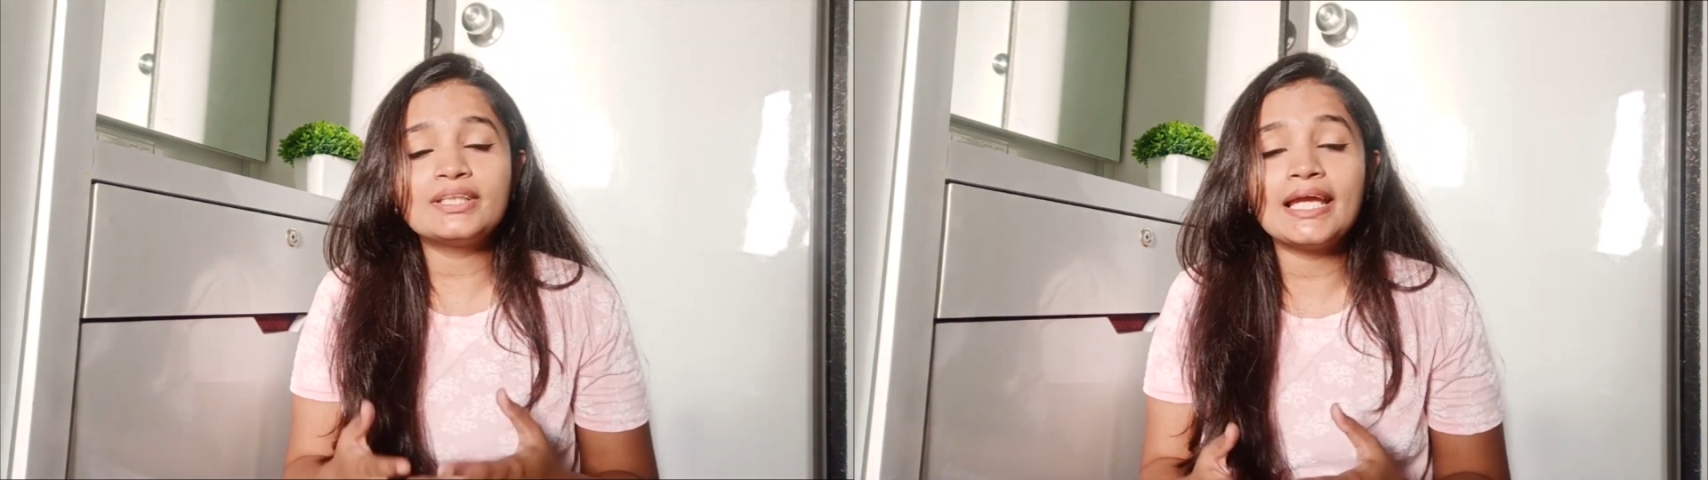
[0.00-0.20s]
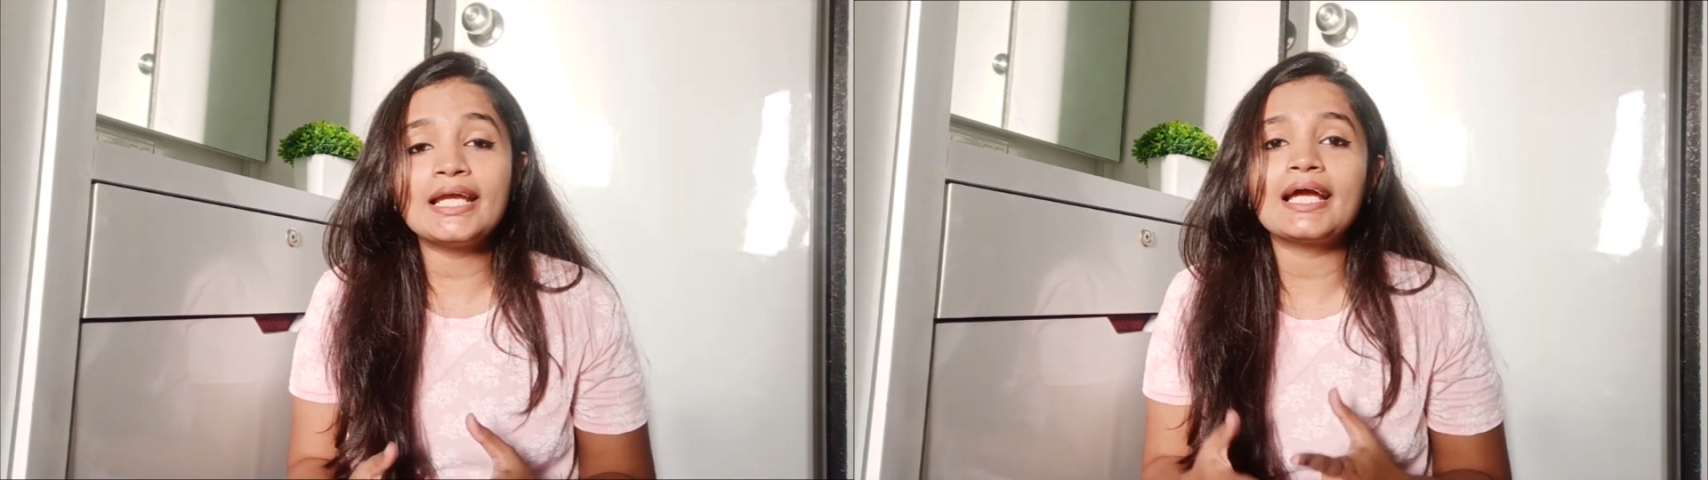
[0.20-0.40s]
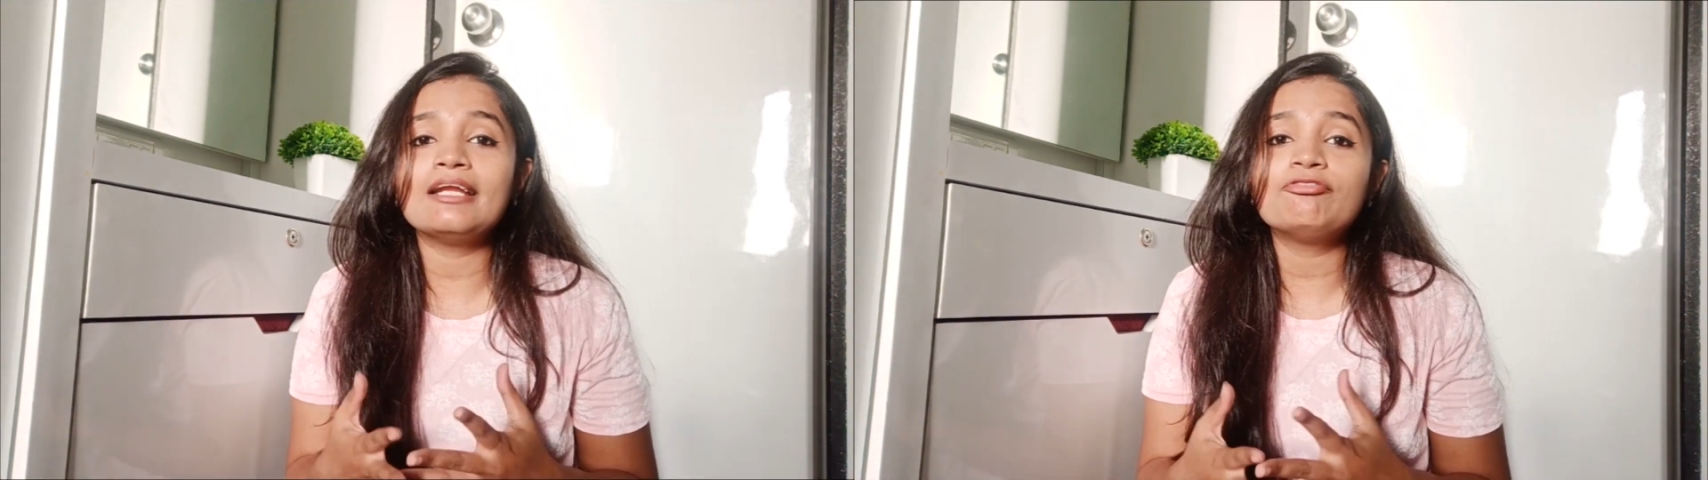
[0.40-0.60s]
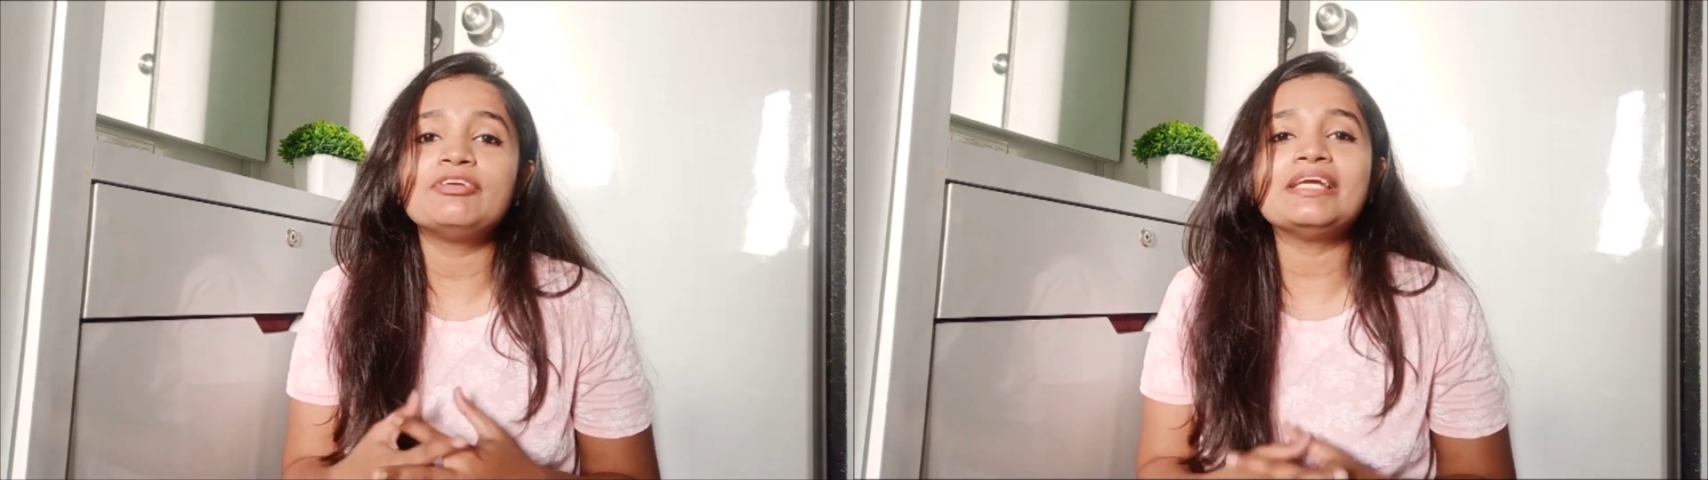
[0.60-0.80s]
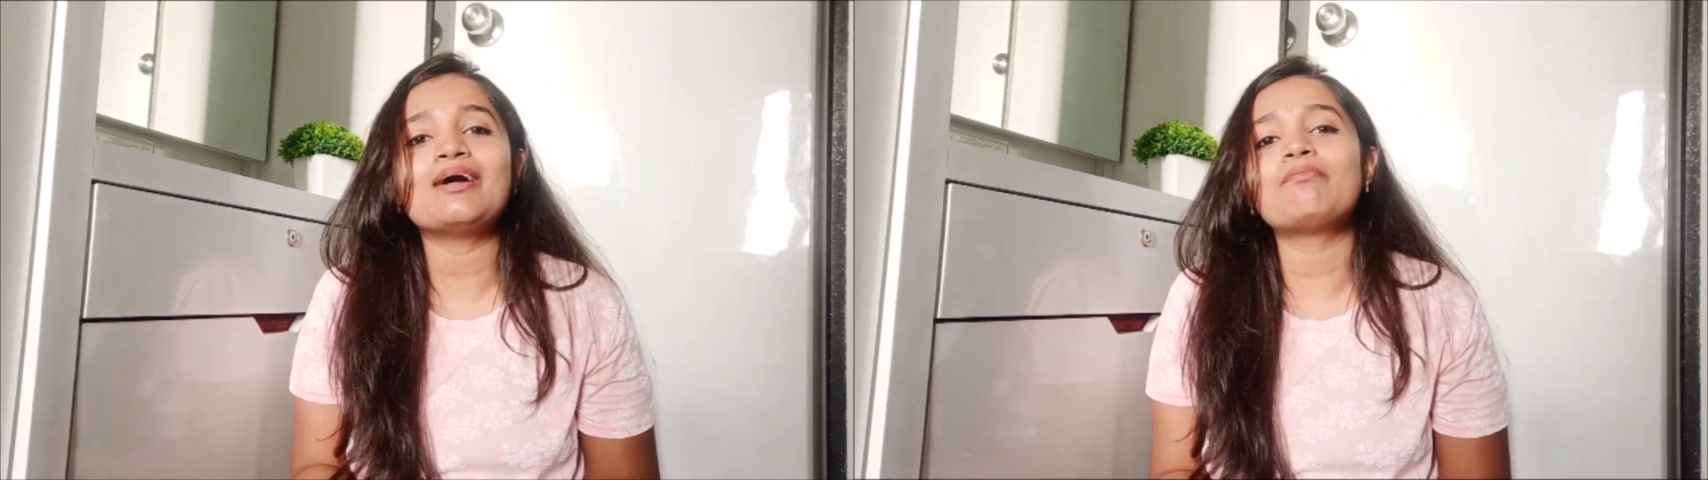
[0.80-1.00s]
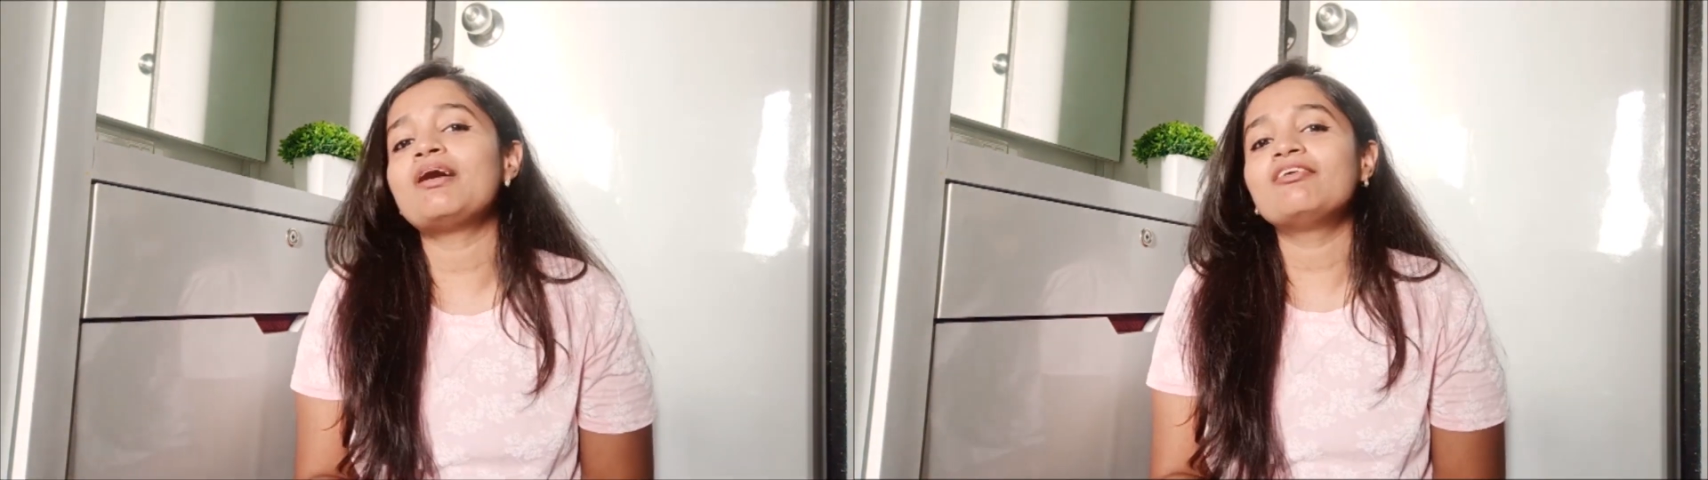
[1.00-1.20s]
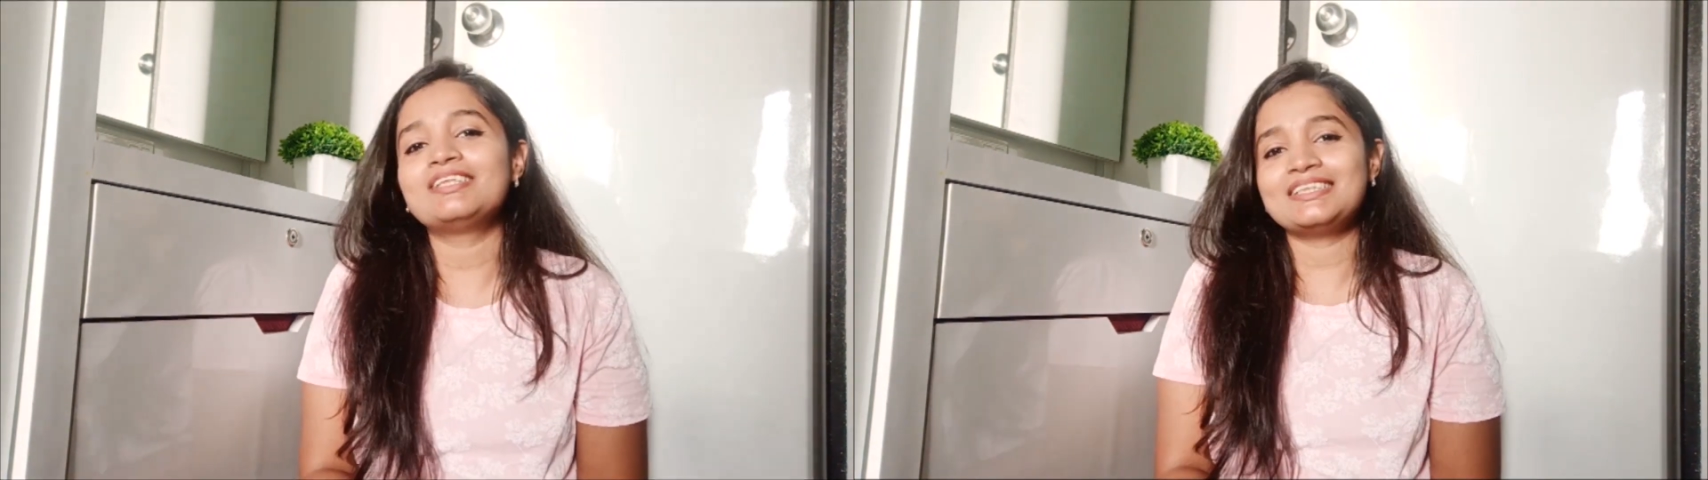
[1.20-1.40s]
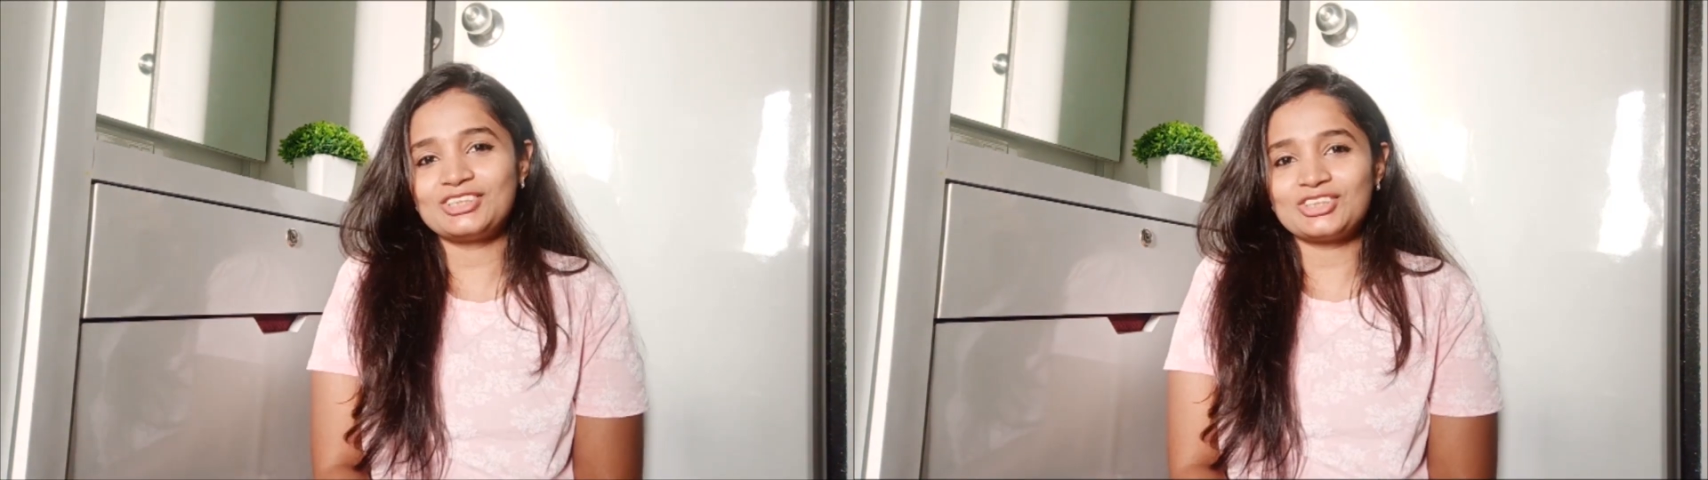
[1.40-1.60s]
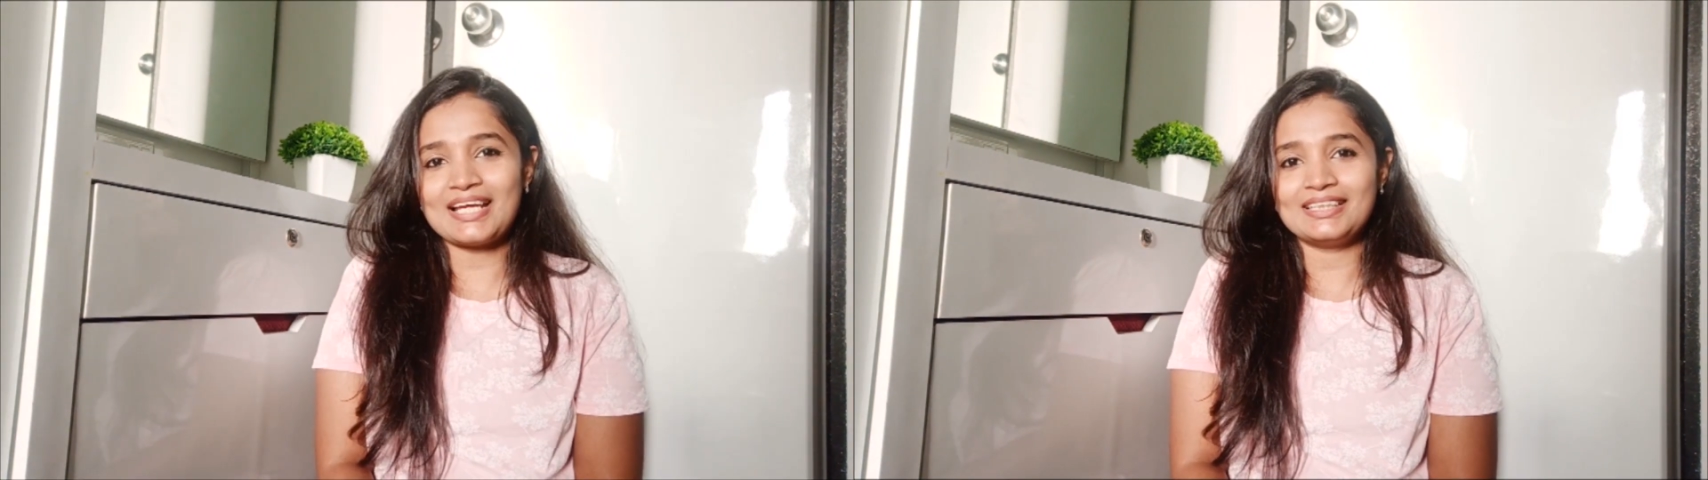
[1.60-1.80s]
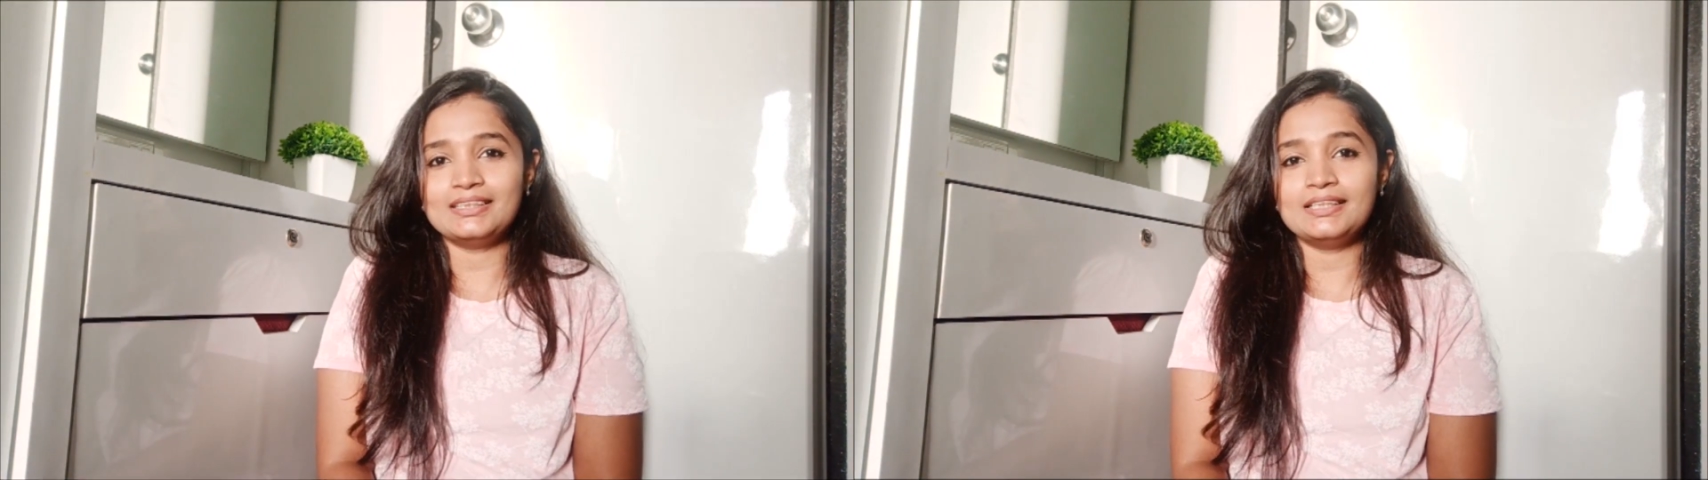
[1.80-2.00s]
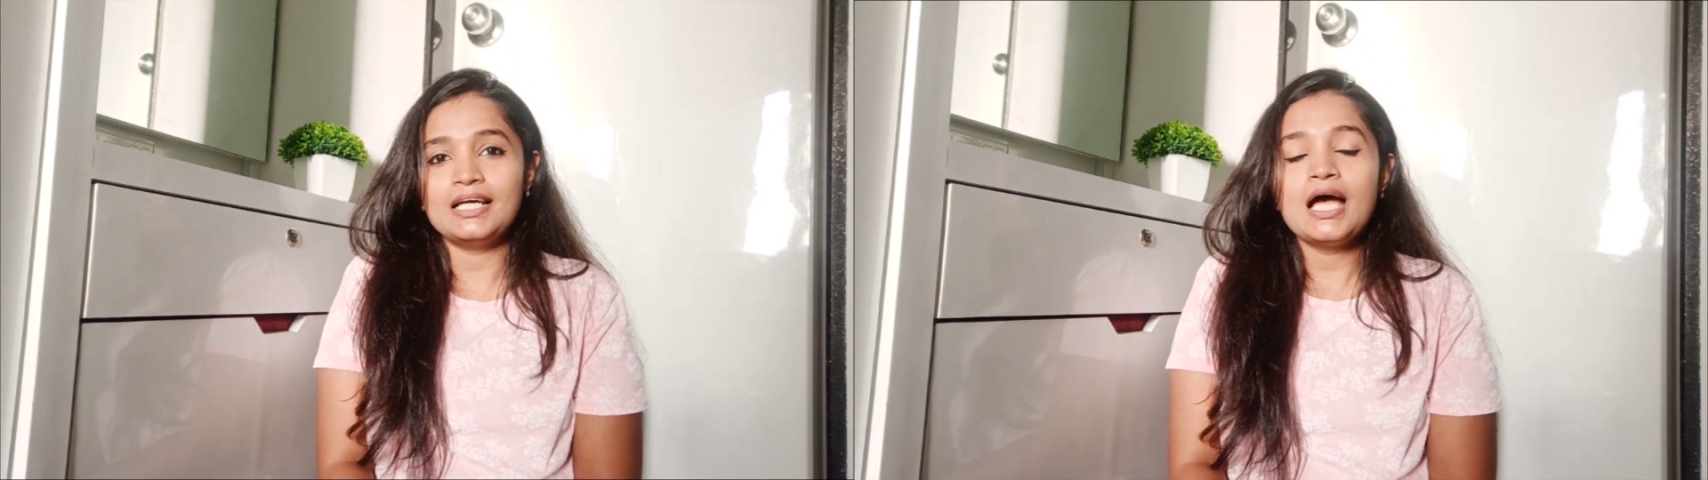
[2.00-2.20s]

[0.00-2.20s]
think and feel about this channel.